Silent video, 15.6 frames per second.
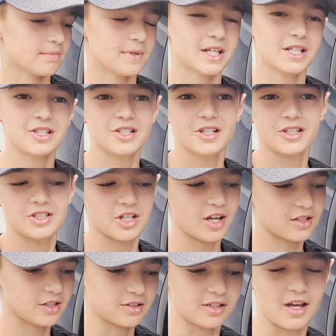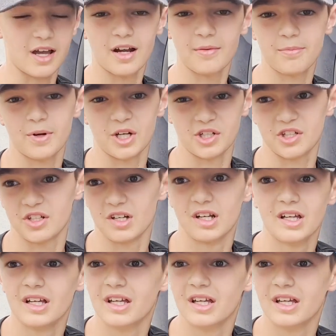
make sure you check your tire pressure,